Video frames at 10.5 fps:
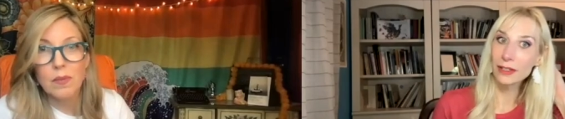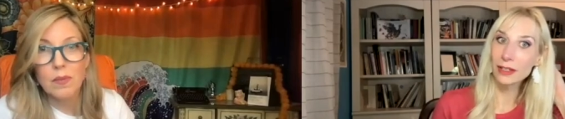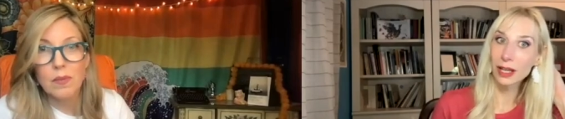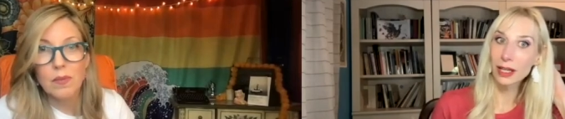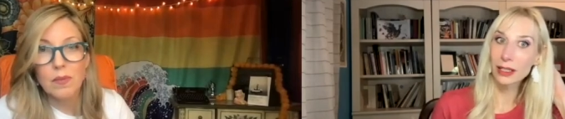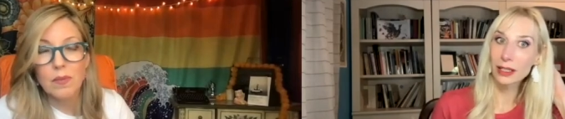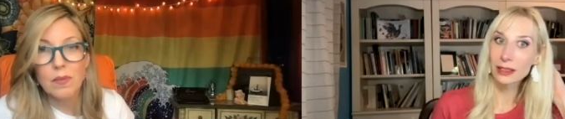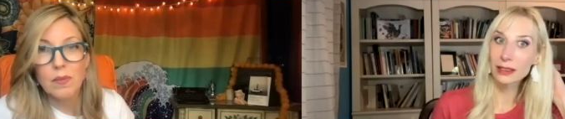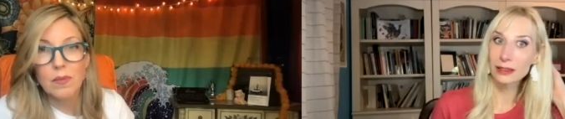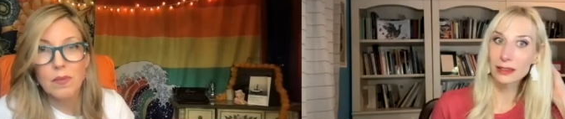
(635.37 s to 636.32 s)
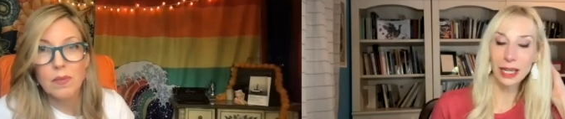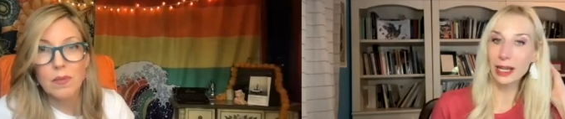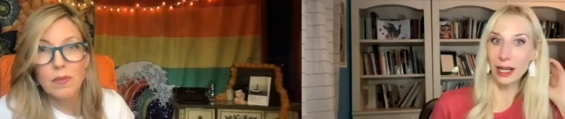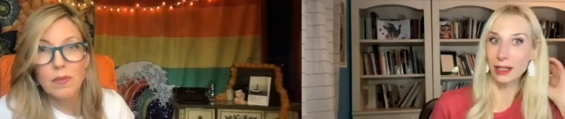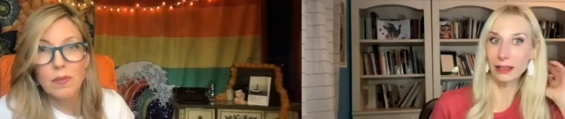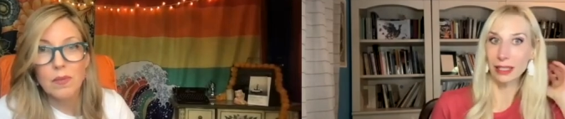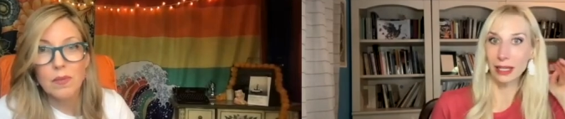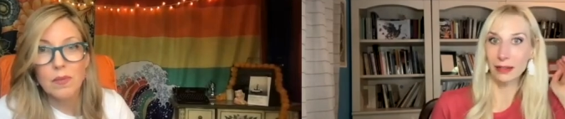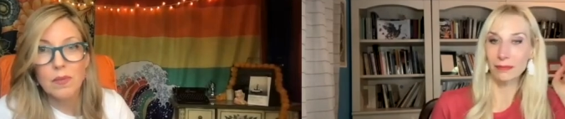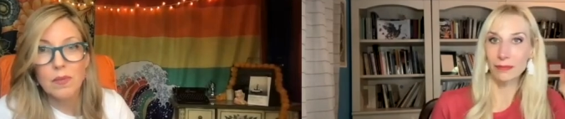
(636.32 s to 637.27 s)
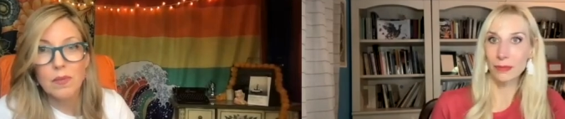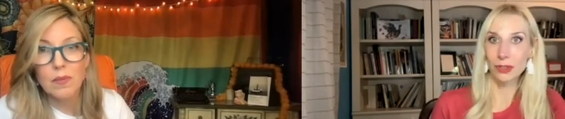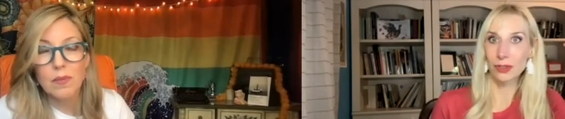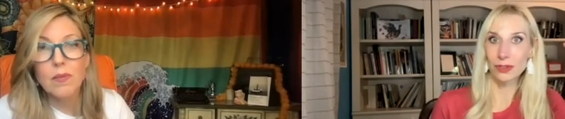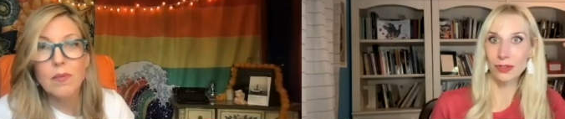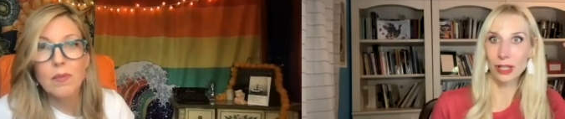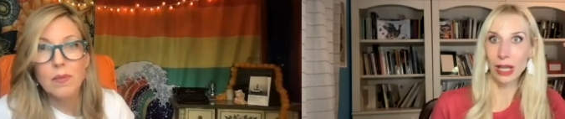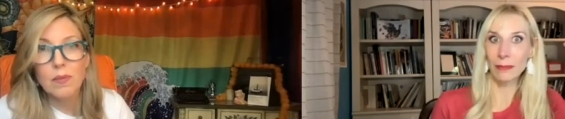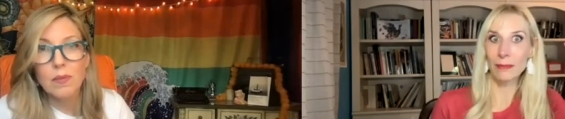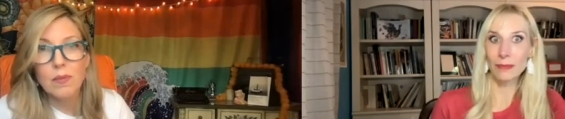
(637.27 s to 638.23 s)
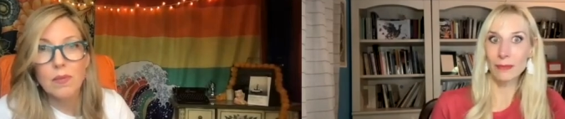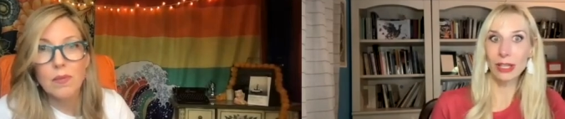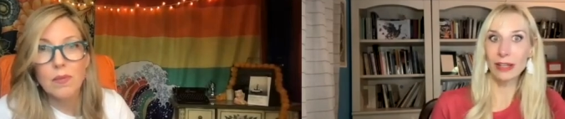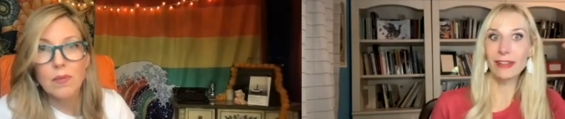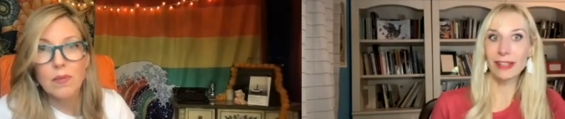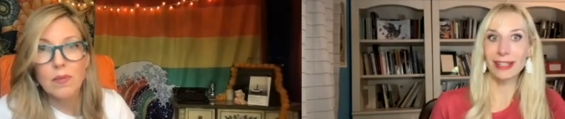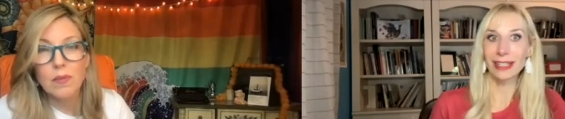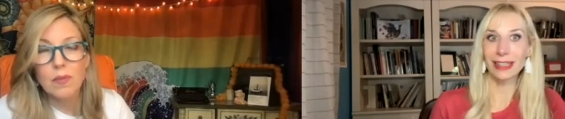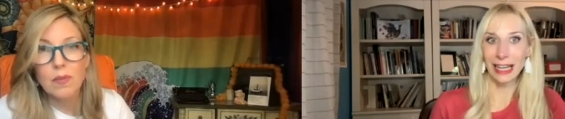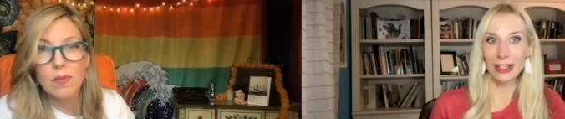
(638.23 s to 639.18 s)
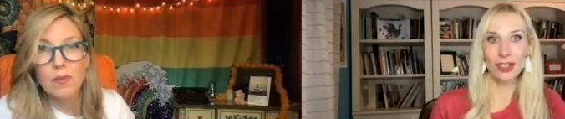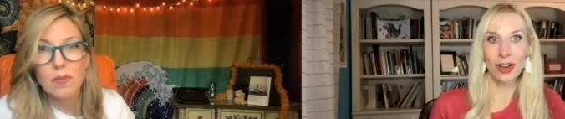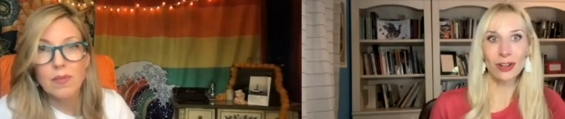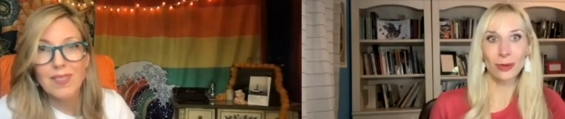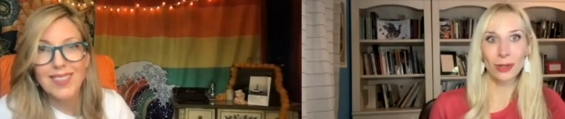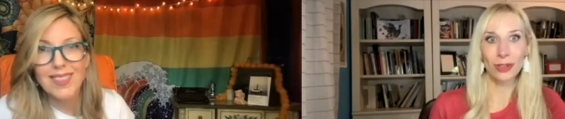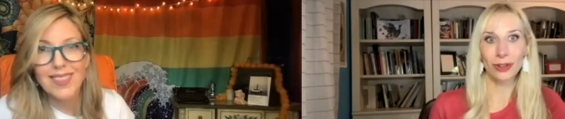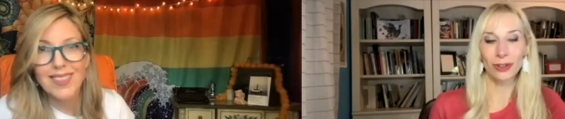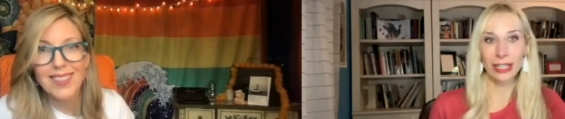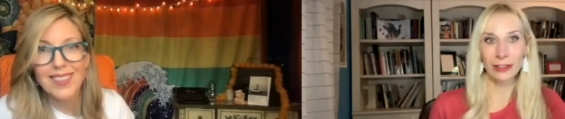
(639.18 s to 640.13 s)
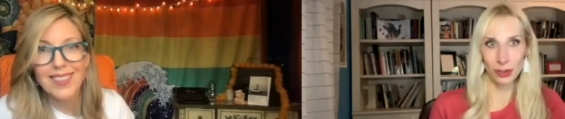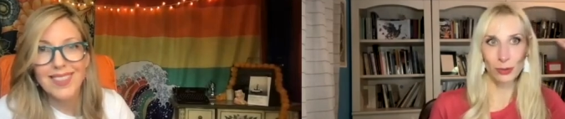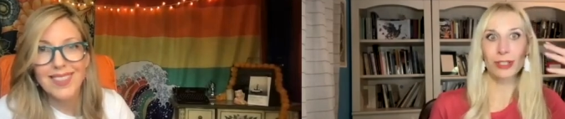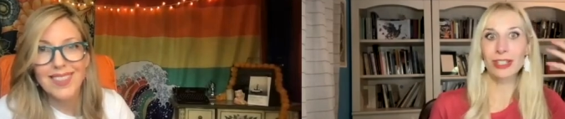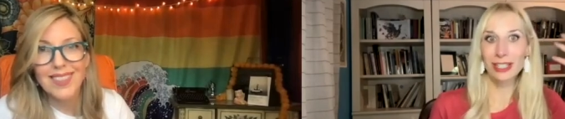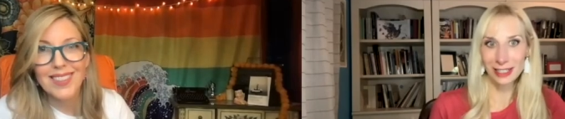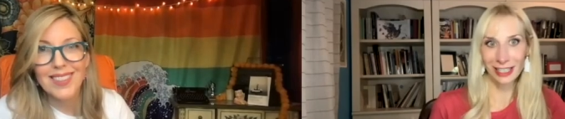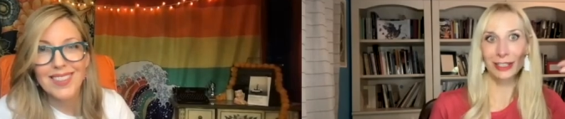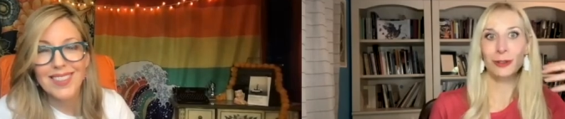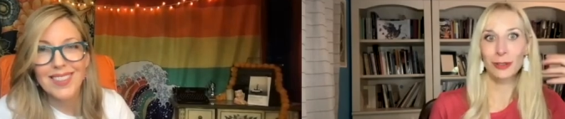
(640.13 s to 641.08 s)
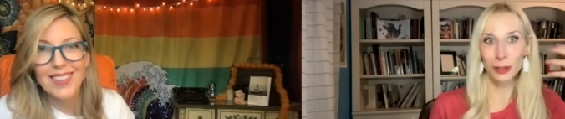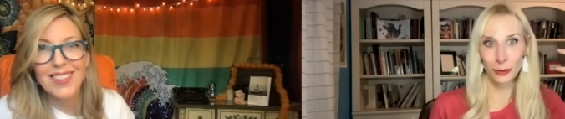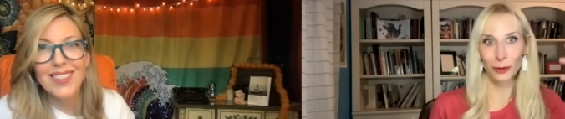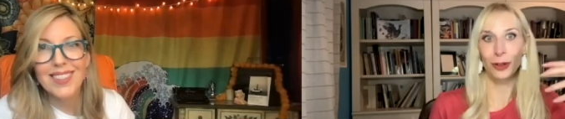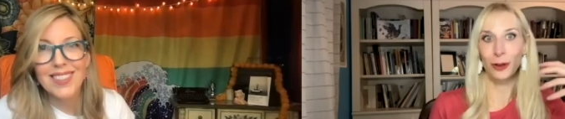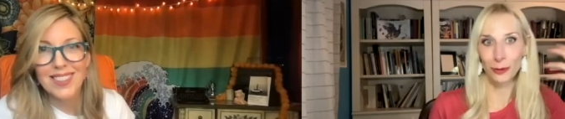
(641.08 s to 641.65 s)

Speaker 1: feel like, yeah, like I just, I'm living in that song with her. Like, if she was listening to it over and